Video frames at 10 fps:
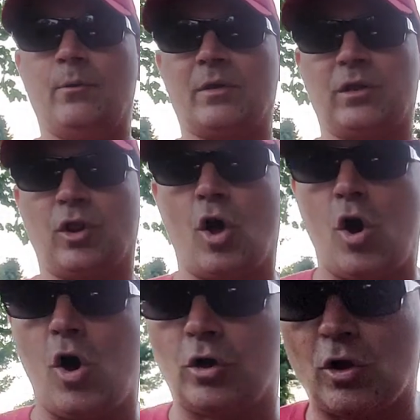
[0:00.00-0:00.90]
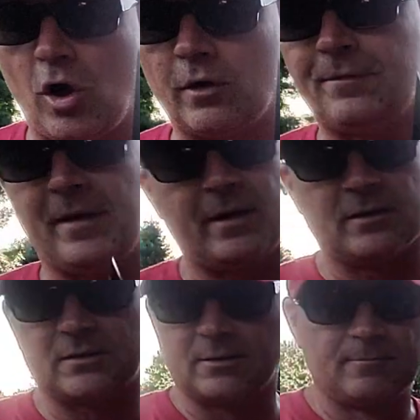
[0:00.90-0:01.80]
with long, long
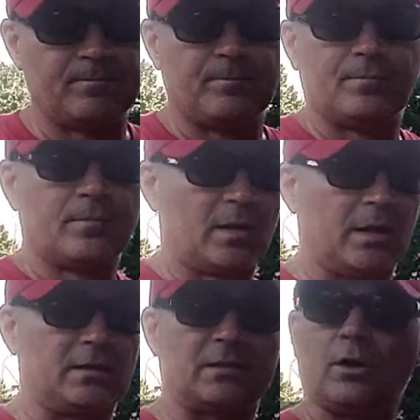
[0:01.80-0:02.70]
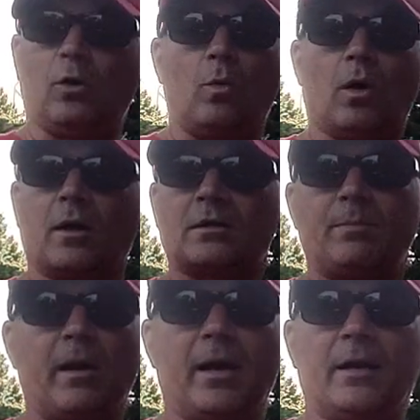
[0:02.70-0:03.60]
fingers, it still works,
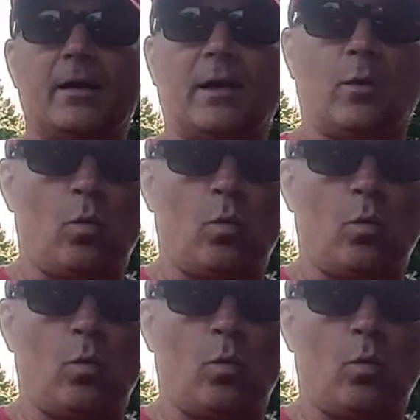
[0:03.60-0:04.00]
man. It